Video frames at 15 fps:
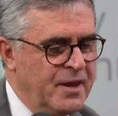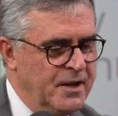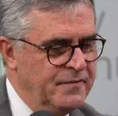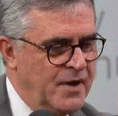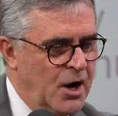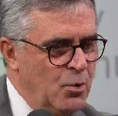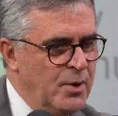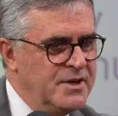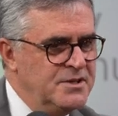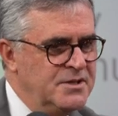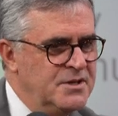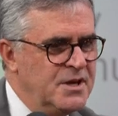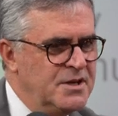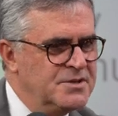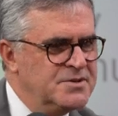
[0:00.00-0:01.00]
And our
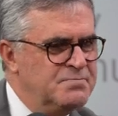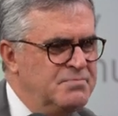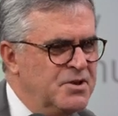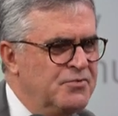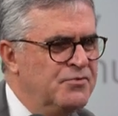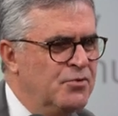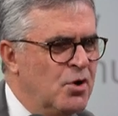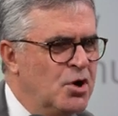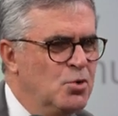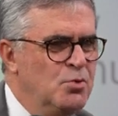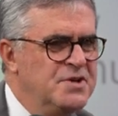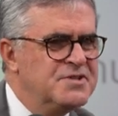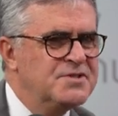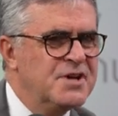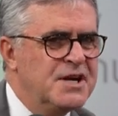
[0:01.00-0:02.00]
idea is before
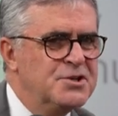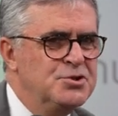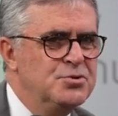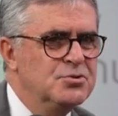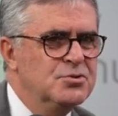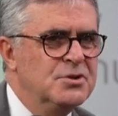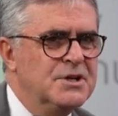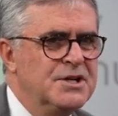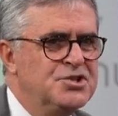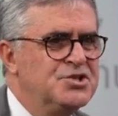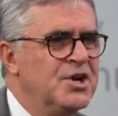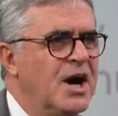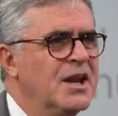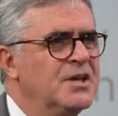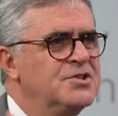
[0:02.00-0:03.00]
we start to
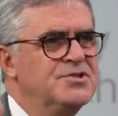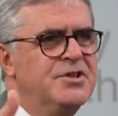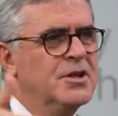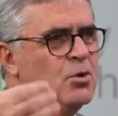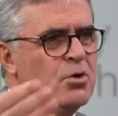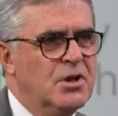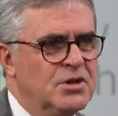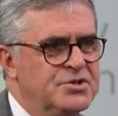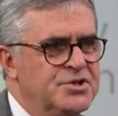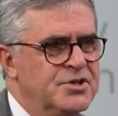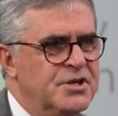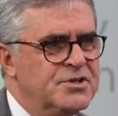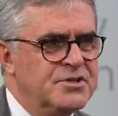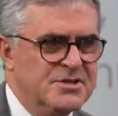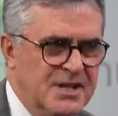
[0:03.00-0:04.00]
challenge the local
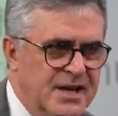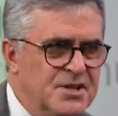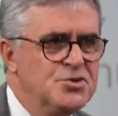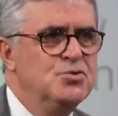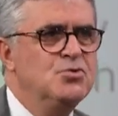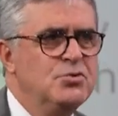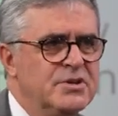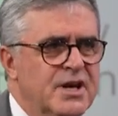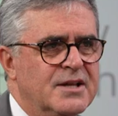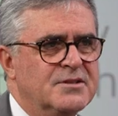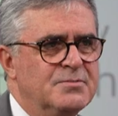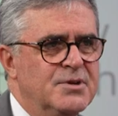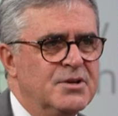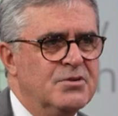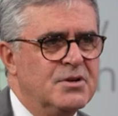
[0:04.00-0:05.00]
churches, let us do
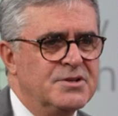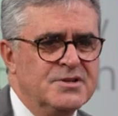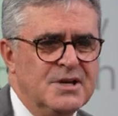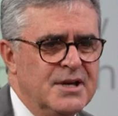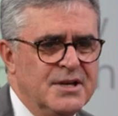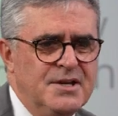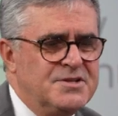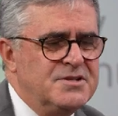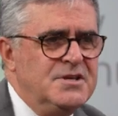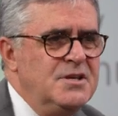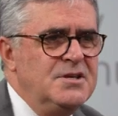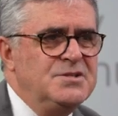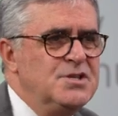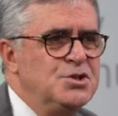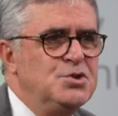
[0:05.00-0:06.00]
that because it's
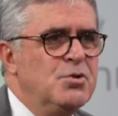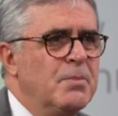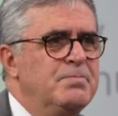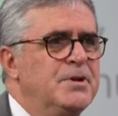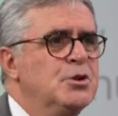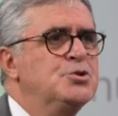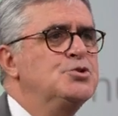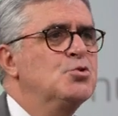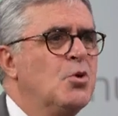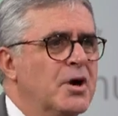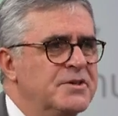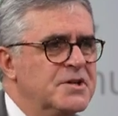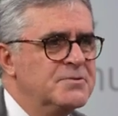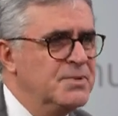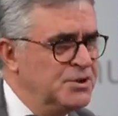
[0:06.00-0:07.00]
easy to appeal to
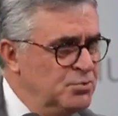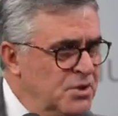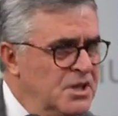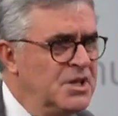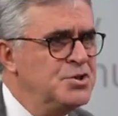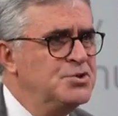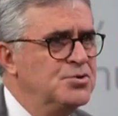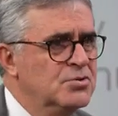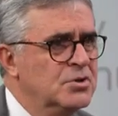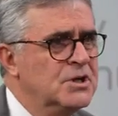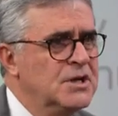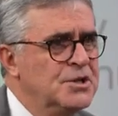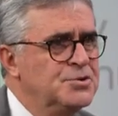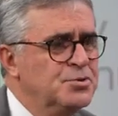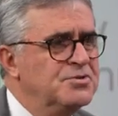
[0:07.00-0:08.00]
others, but we need to,
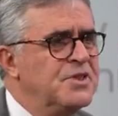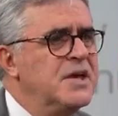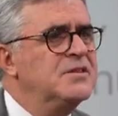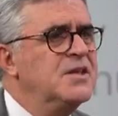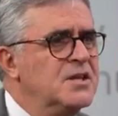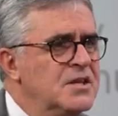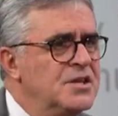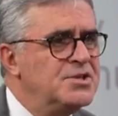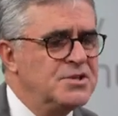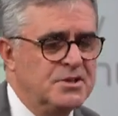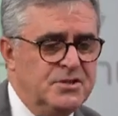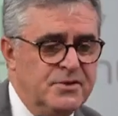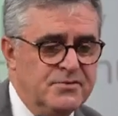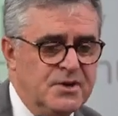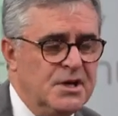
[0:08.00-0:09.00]
to take the
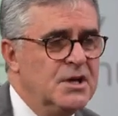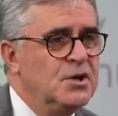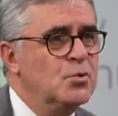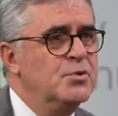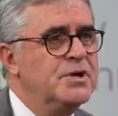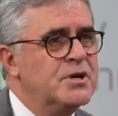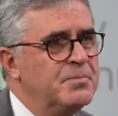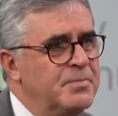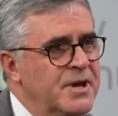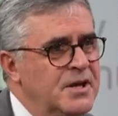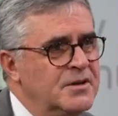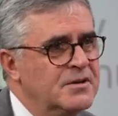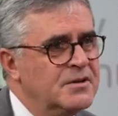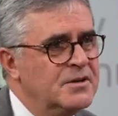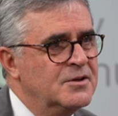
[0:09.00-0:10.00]
initiative. We are
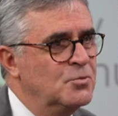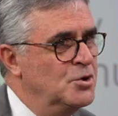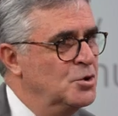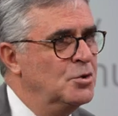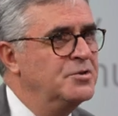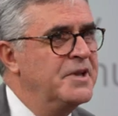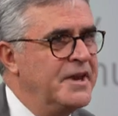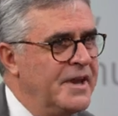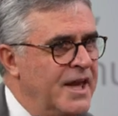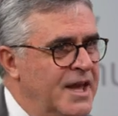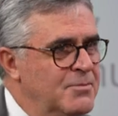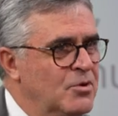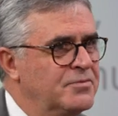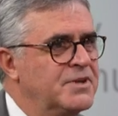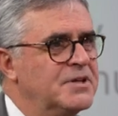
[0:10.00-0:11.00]
paying. We know the
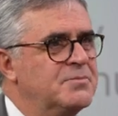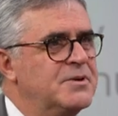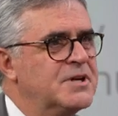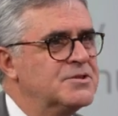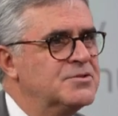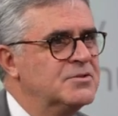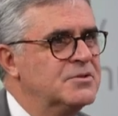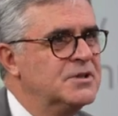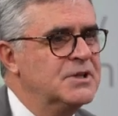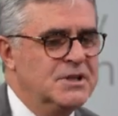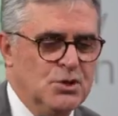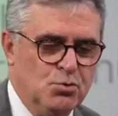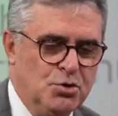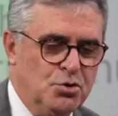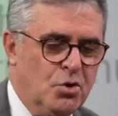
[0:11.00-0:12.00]
name of that person.
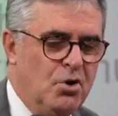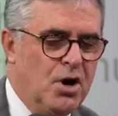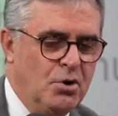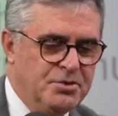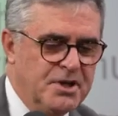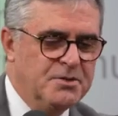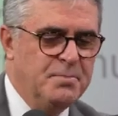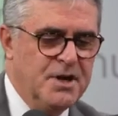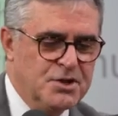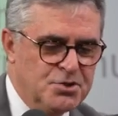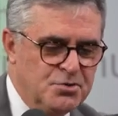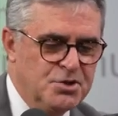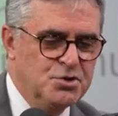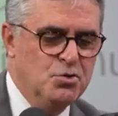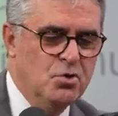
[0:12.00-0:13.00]
We know how that
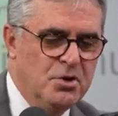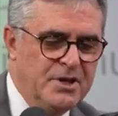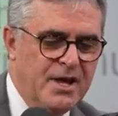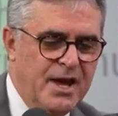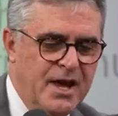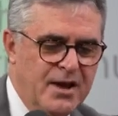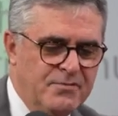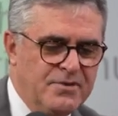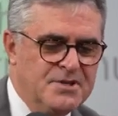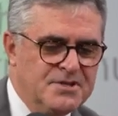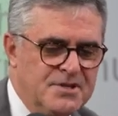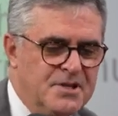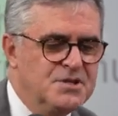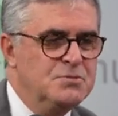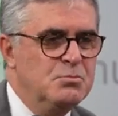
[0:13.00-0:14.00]
person is going. Every
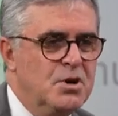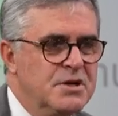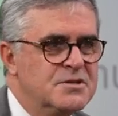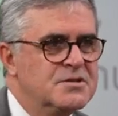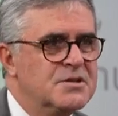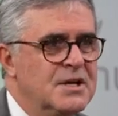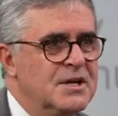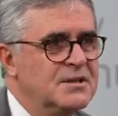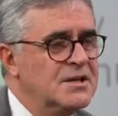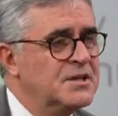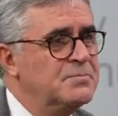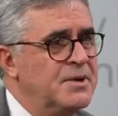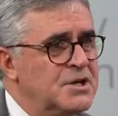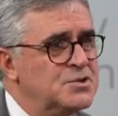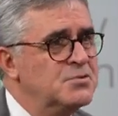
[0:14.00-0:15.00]
six months,
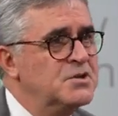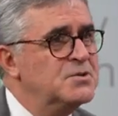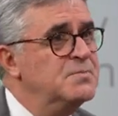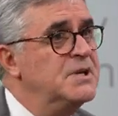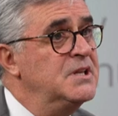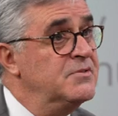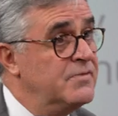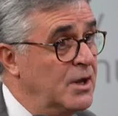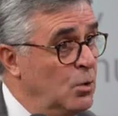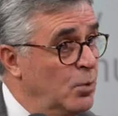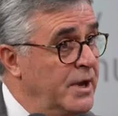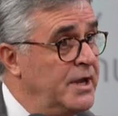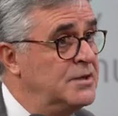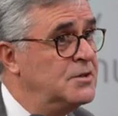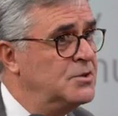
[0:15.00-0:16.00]
that person is being
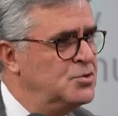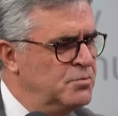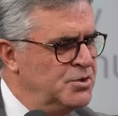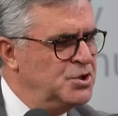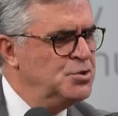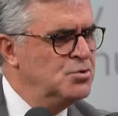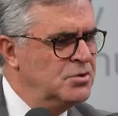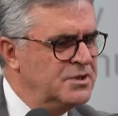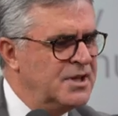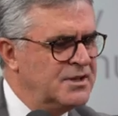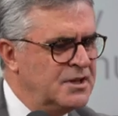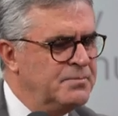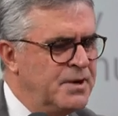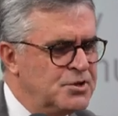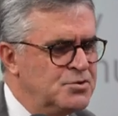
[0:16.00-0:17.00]
evaluated to be sure that
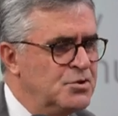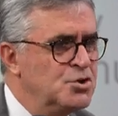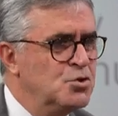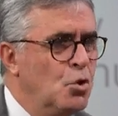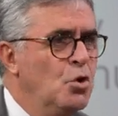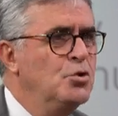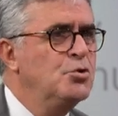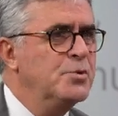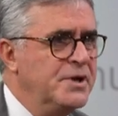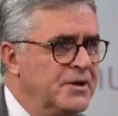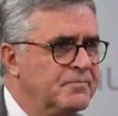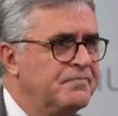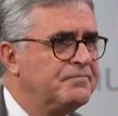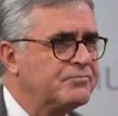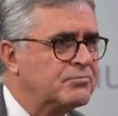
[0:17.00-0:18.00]
that person is
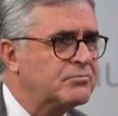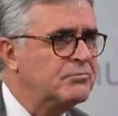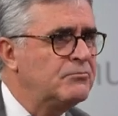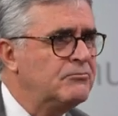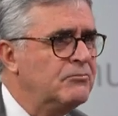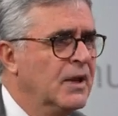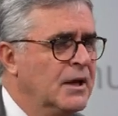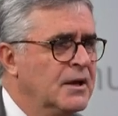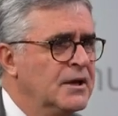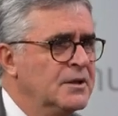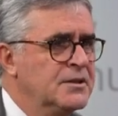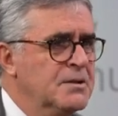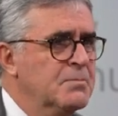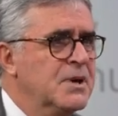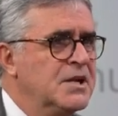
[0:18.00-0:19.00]
honoring
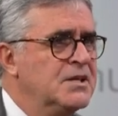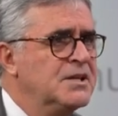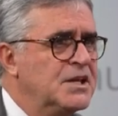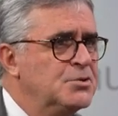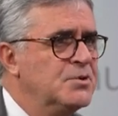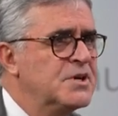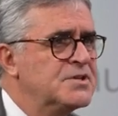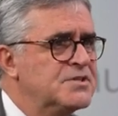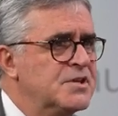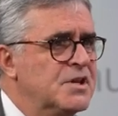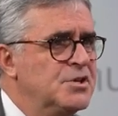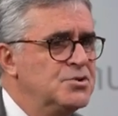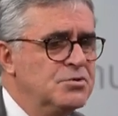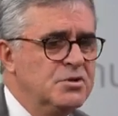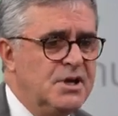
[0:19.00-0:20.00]
the money that we are
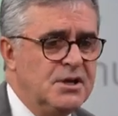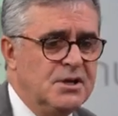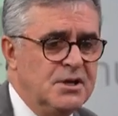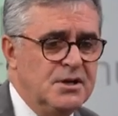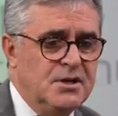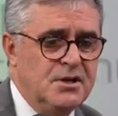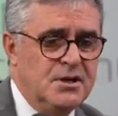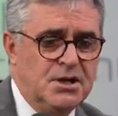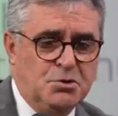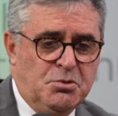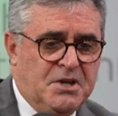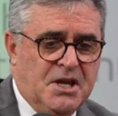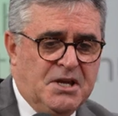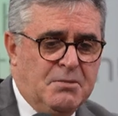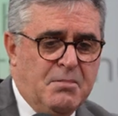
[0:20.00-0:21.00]
sending to there. And
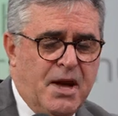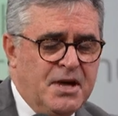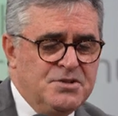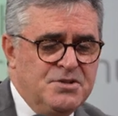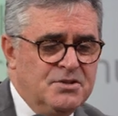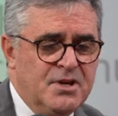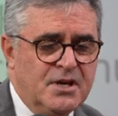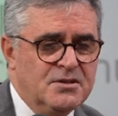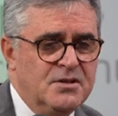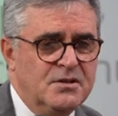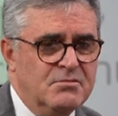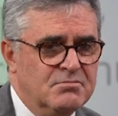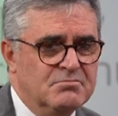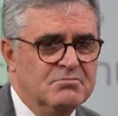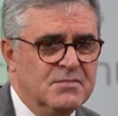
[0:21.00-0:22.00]
we can imagine that
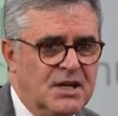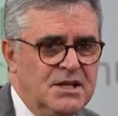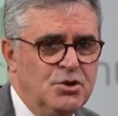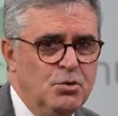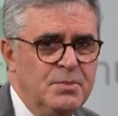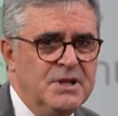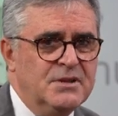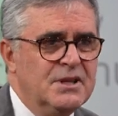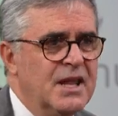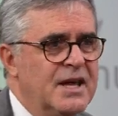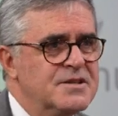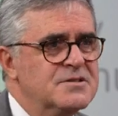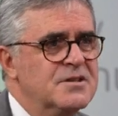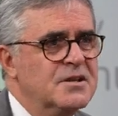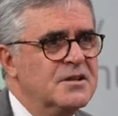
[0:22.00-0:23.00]
in a little bit
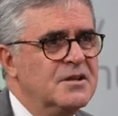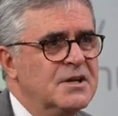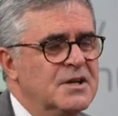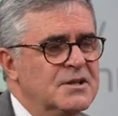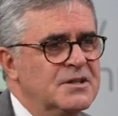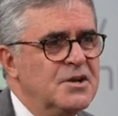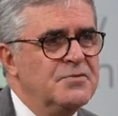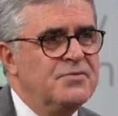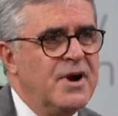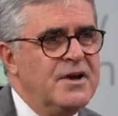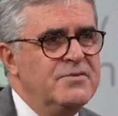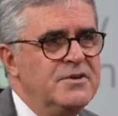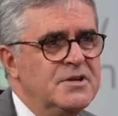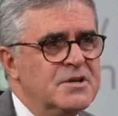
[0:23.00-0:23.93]
less than, than five